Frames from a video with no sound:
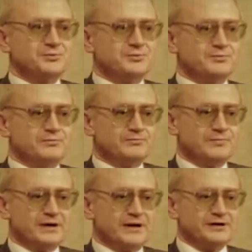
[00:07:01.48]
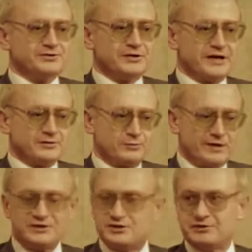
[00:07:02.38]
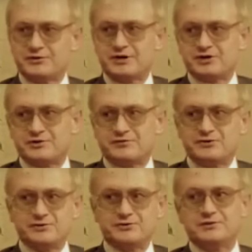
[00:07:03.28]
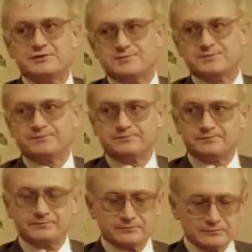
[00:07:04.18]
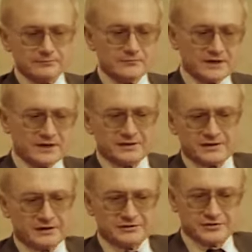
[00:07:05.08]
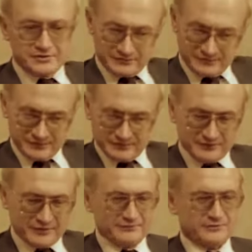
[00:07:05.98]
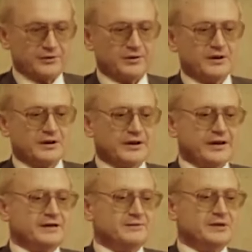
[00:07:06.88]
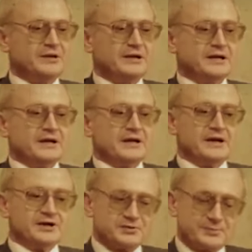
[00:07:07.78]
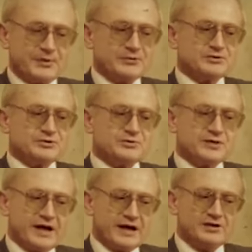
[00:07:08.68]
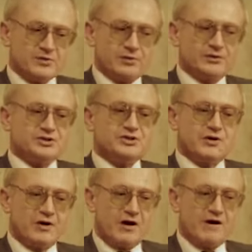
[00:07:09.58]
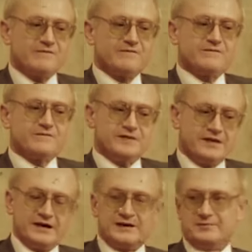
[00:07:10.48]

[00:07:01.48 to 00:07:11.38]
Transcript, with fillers: to uh, educate one generation of students in the country of, of, of your enemy, exposed to the ideology of the